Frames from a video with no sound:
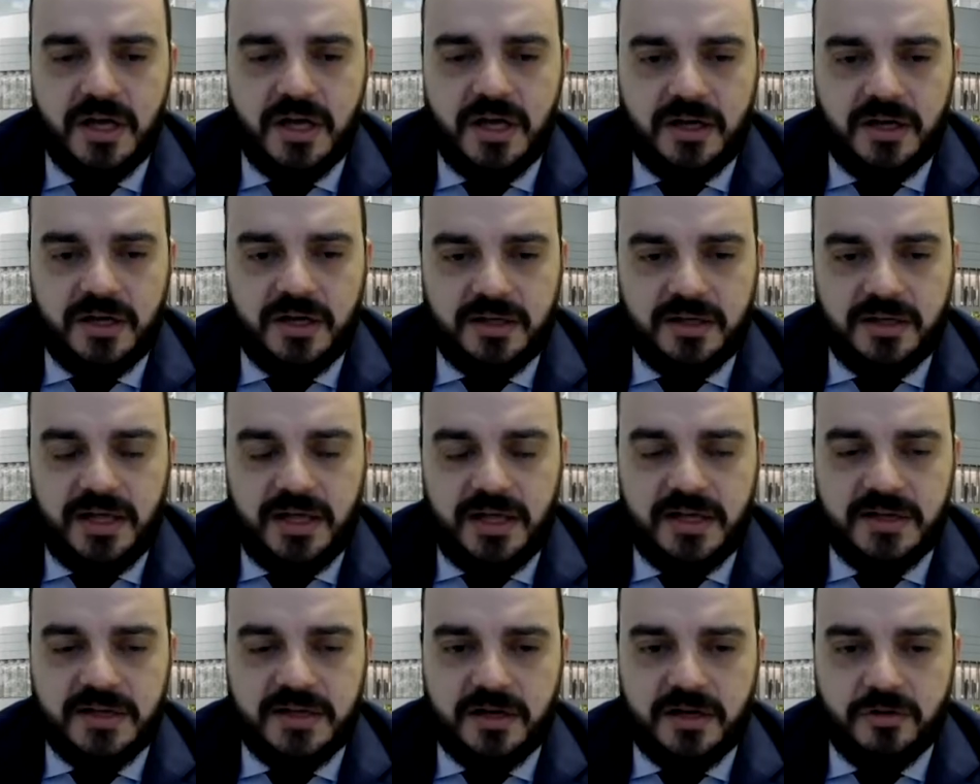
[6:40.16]

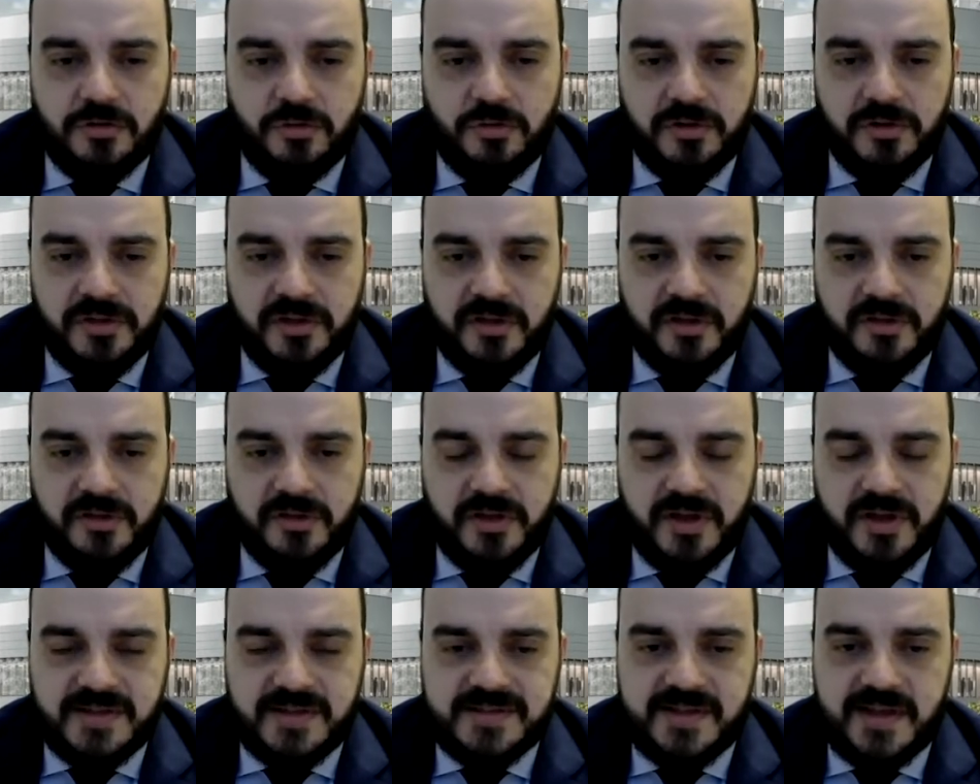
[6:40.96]
later with the
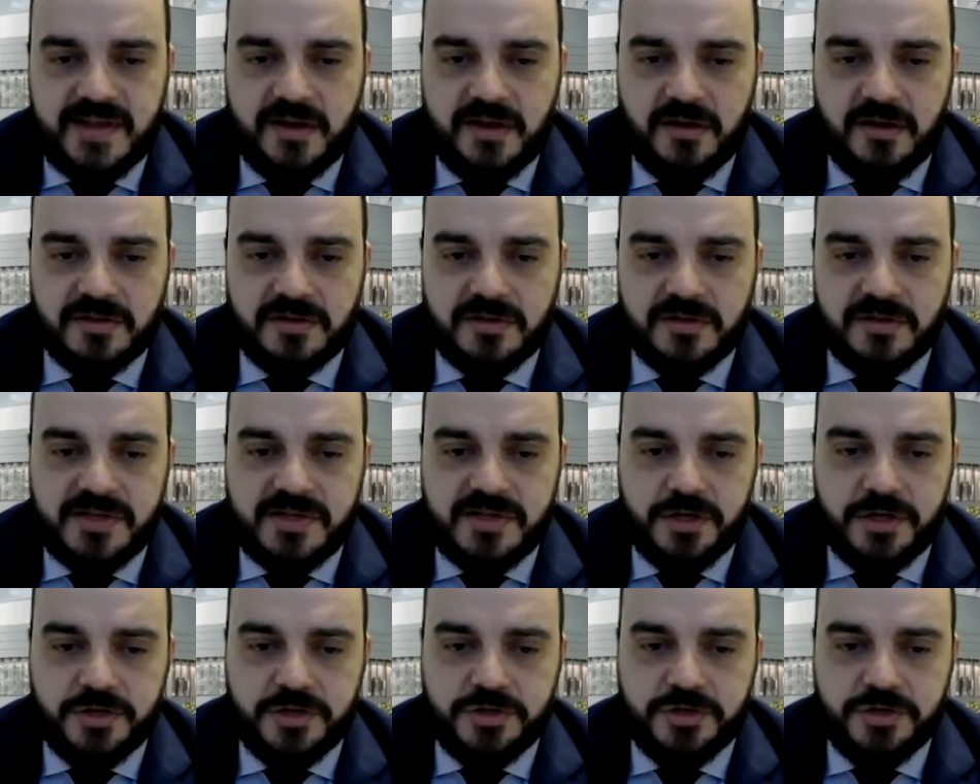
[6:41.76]
second
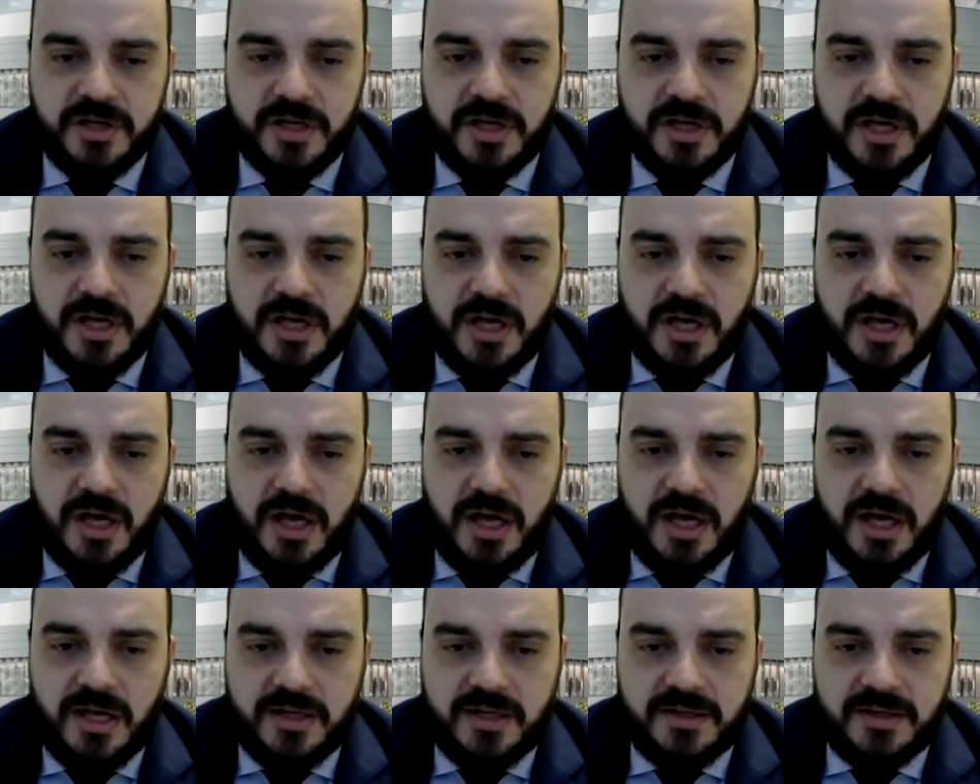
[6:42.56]
surgery,
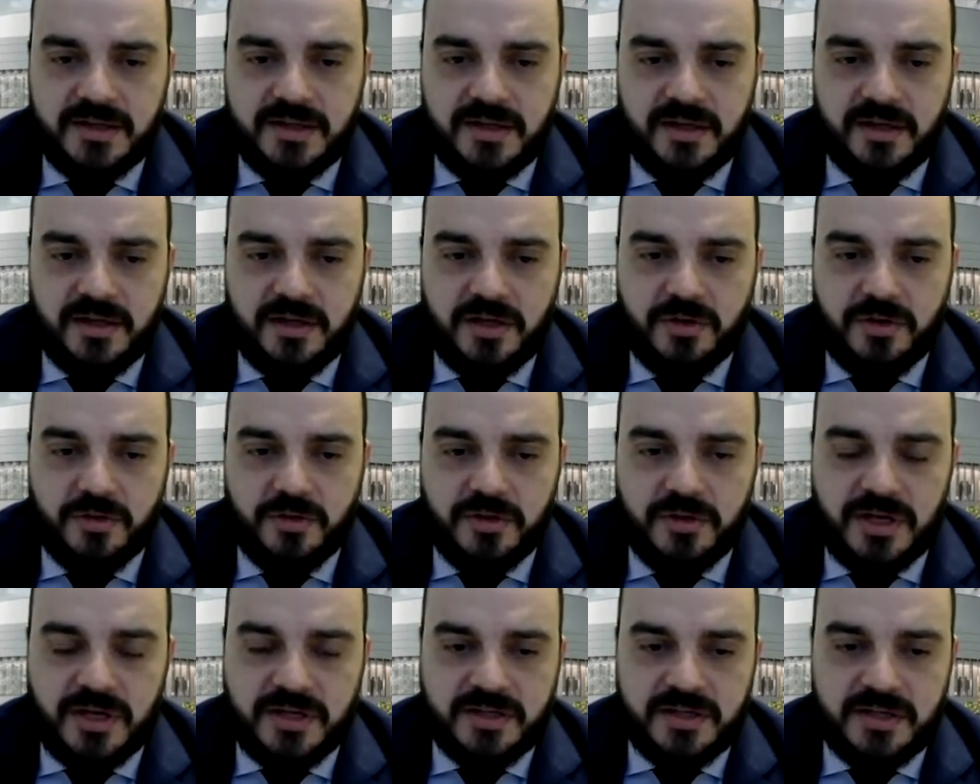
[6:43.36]
and you
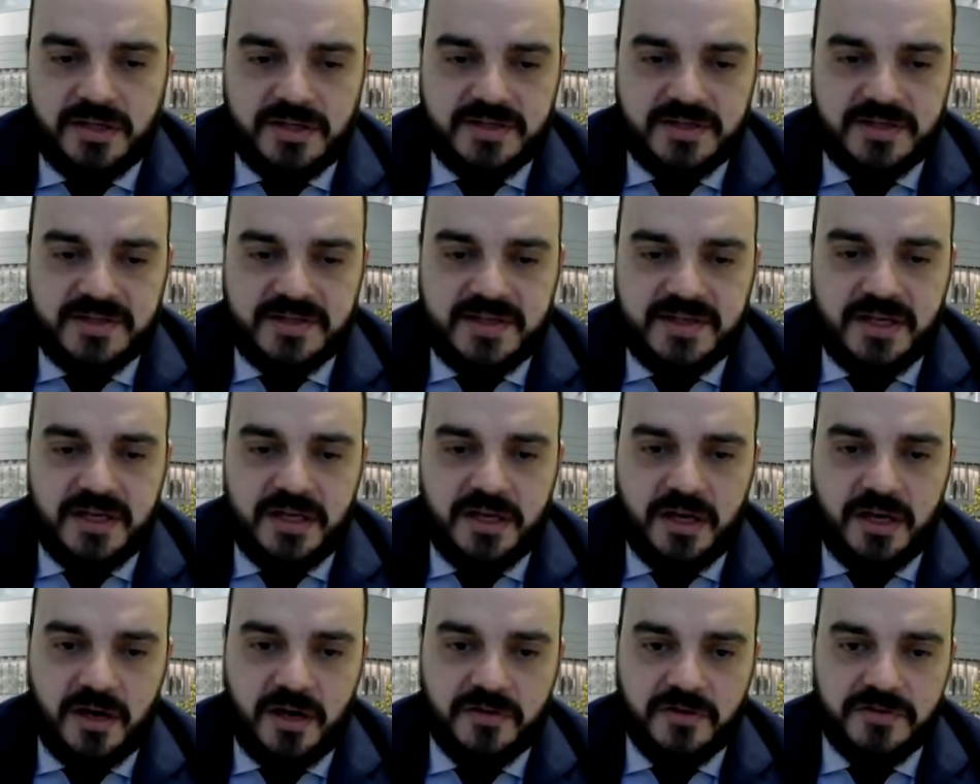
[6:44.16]
can see
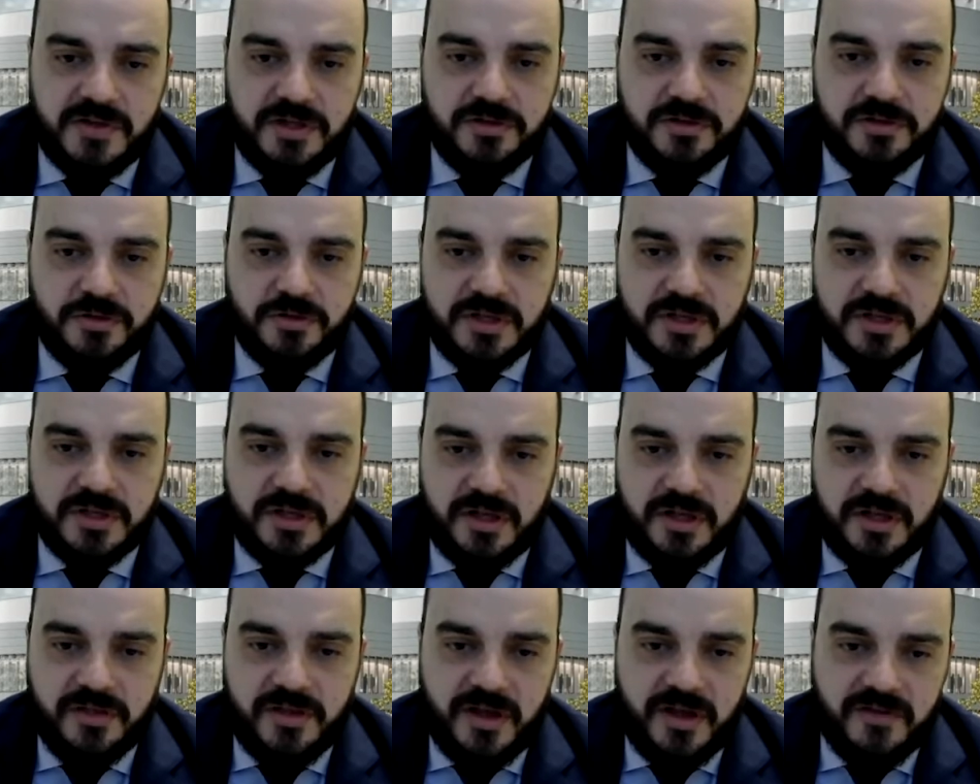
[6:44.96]
here, after doing
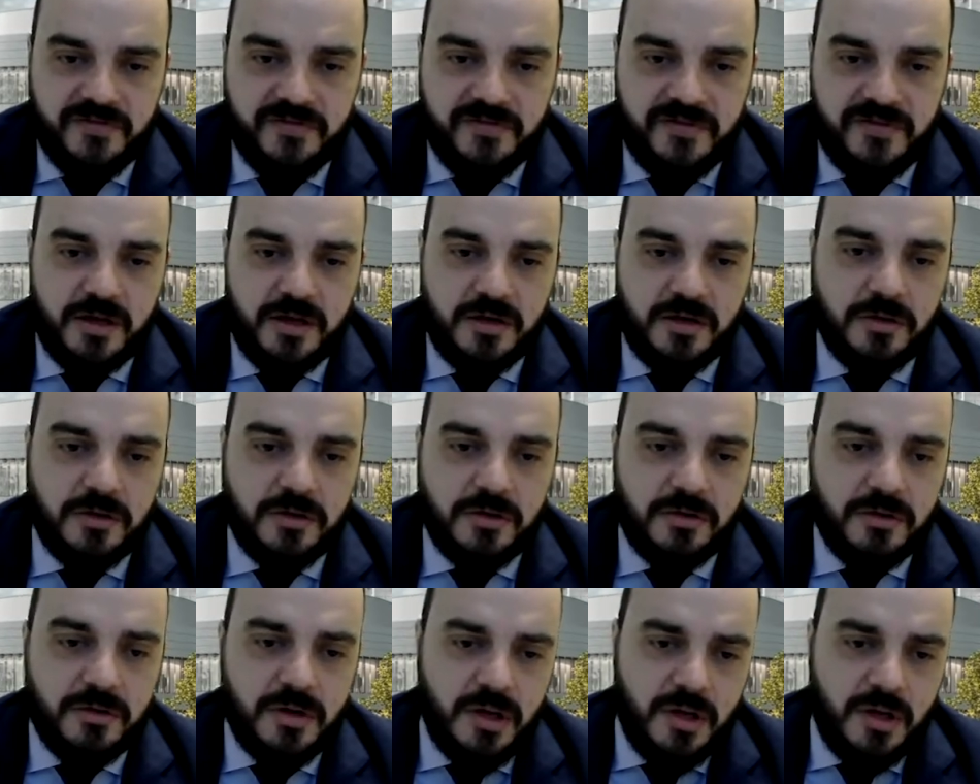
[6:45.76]
the phaco,
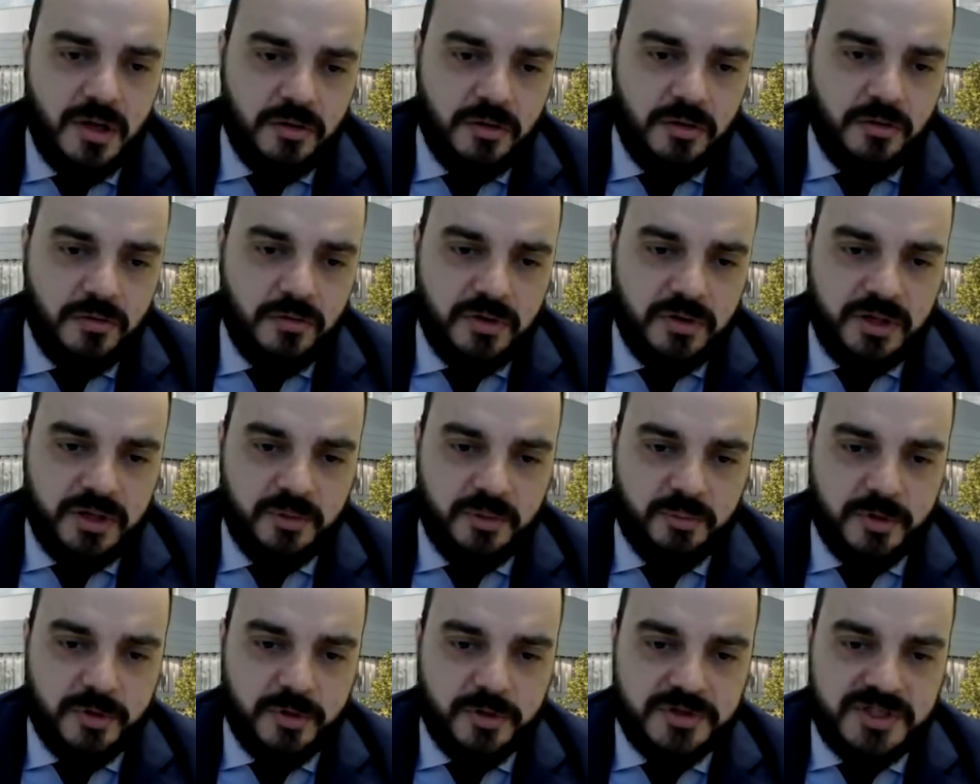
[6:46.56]
we
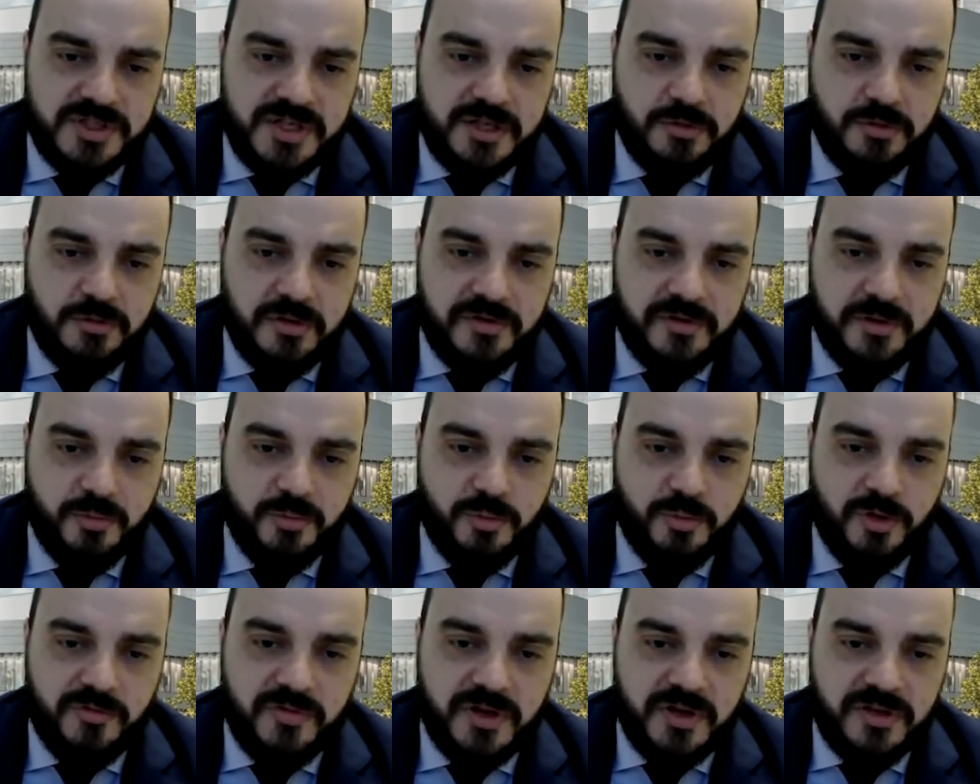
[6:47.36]
proceed with
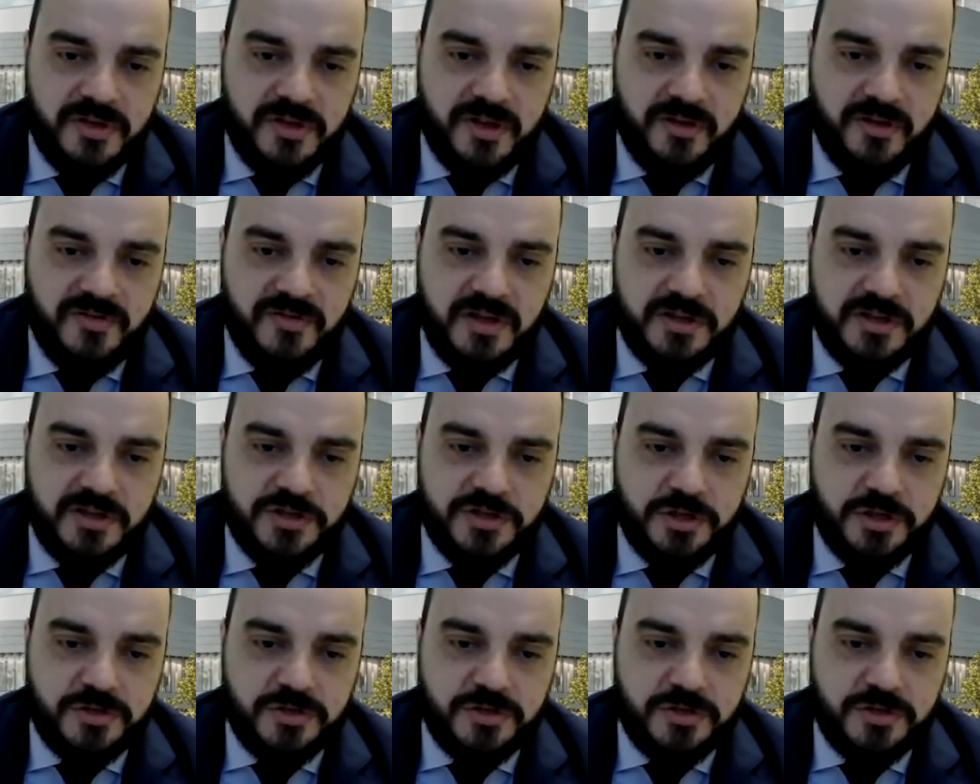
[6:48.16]
removing the vitreous.